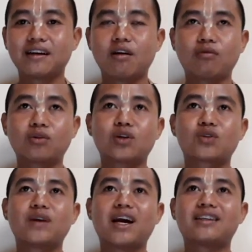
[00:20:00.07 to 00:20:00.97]
Of course,
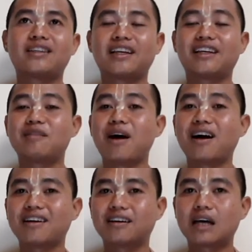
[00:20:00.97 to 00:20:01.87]
we are attending the
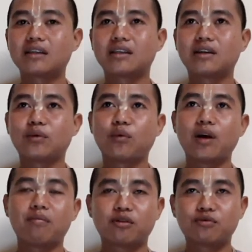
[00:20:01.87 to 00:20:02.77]
Mangalarati, we
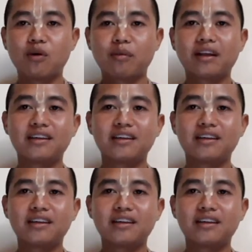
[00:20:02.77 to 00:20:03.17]
are performing